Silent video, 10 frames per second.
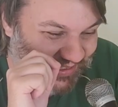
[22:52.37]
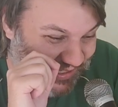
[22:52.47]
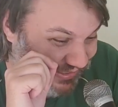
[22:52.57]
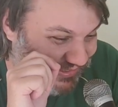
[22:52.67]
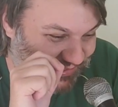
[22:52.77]

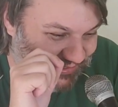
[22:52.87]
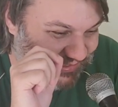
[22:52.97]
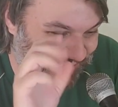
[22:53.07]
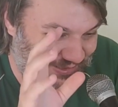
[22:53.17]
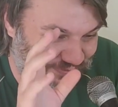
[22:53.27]
Yeah, he's
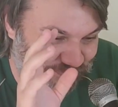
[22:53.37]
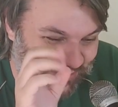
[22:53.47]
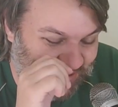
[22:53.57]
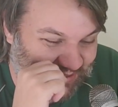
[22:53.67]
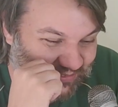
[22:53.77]
had
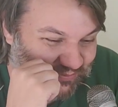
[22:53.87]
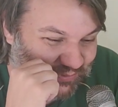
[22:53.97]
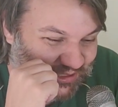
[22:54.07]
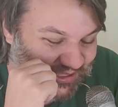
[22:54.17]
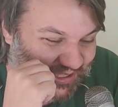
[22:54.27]
an
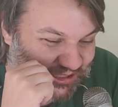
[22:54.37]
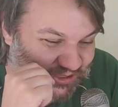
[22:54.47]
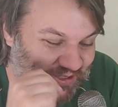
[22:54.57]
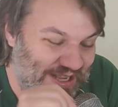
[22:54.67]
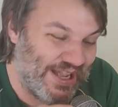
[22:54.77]
amazing collection.